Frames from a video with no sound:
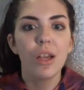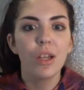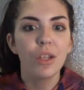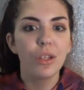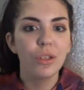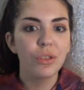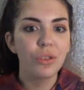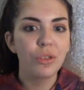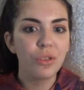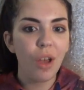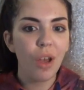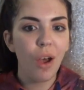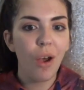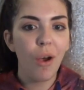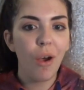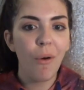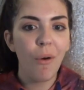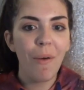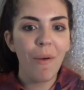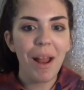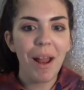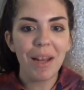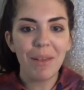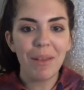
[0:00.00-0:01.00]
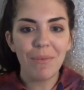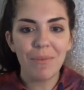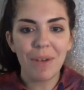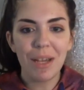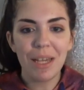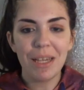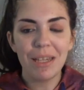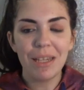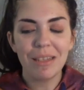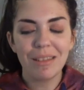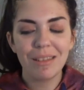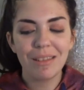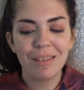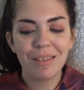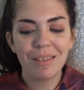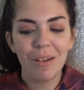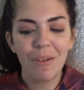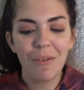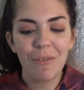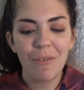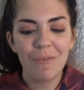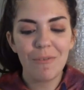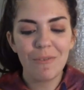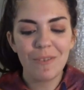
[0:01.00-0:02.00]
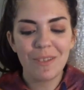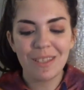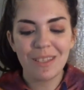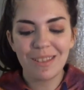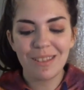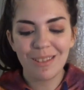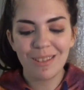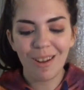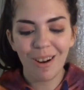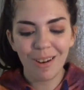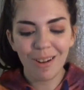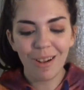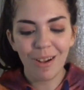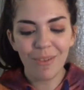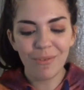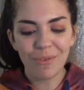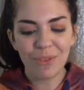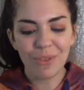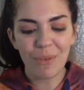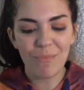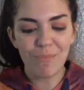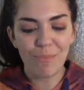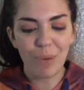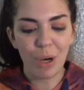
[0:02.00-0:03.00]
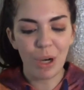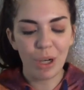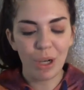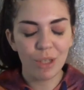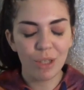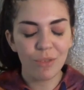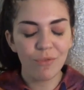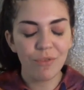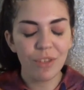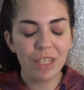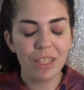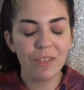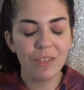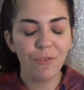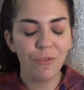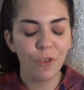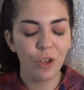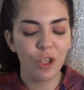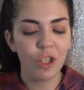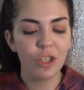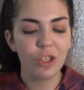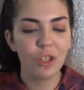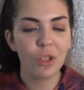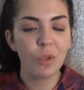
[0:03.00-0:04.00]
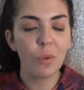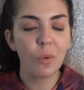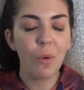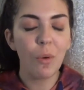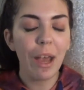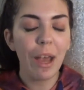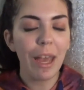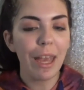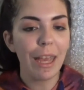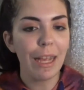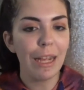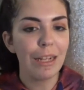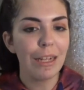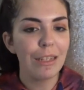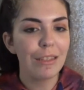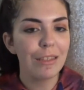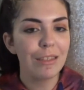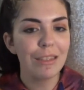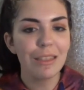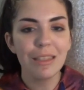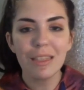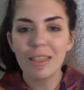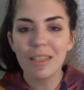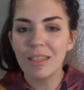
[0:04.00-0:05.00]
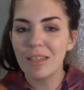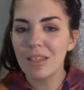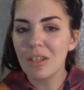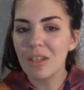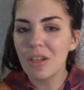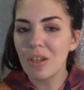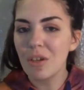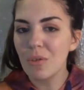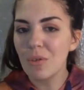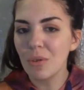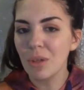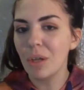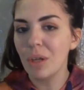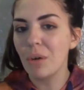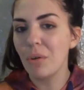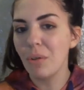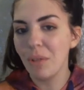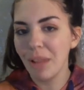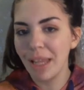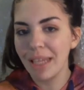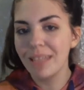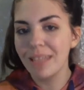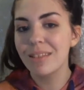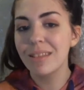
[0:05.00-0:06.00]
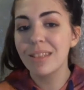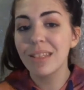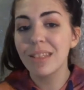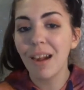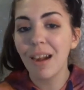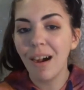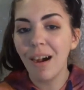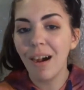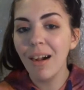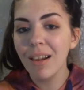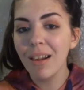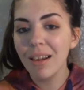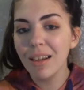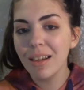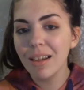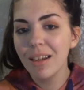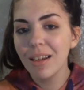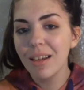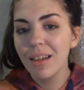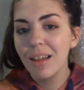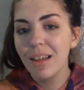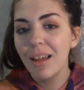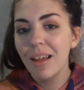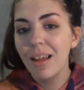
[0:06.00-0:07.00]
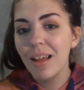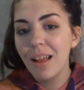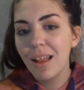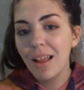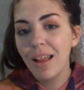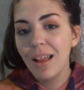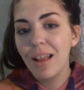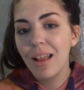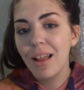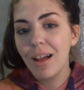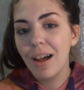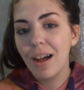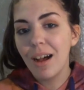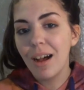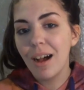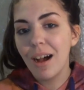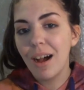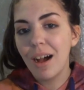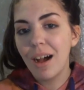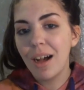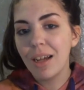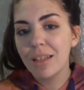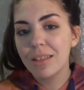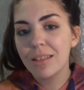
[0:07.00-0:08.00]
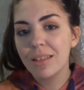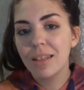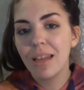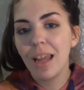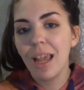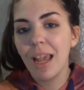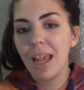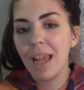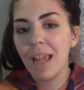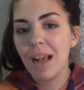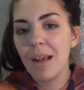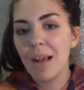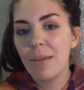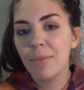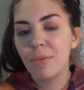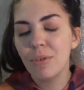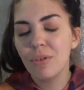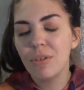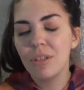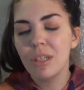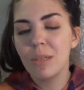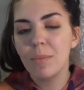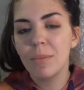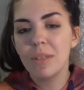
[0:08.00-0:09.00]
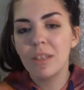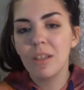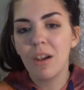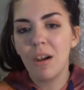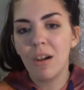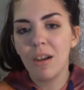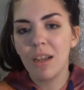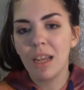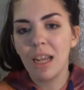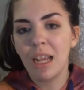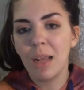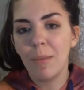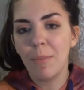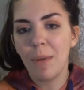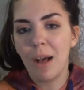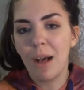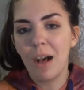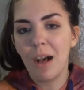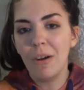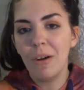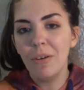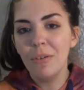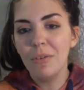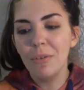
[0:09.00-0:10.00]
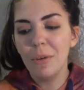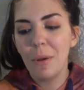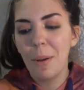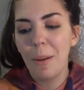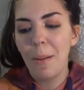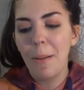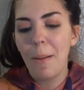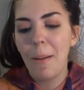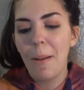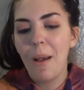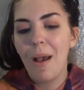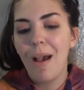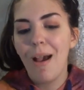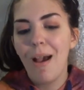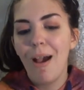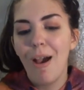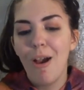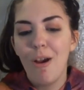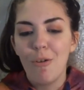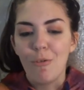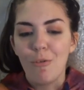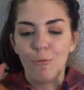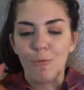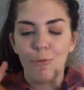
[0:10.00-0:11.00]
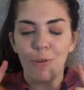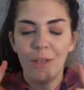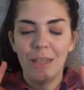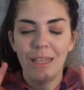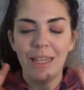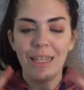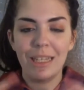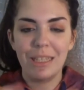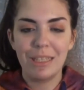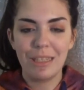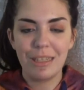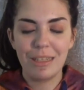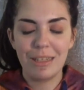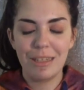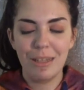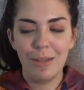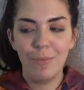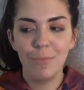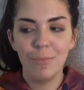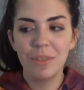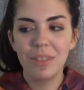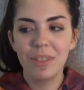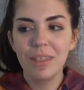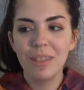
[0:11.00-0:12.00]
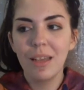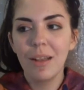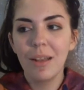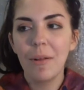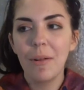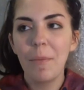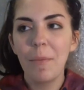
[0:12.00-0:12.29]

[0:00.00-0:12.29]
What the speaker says: So to start off the perfect first way to this new little Let's Talk, today I'm going to be talking about relationships.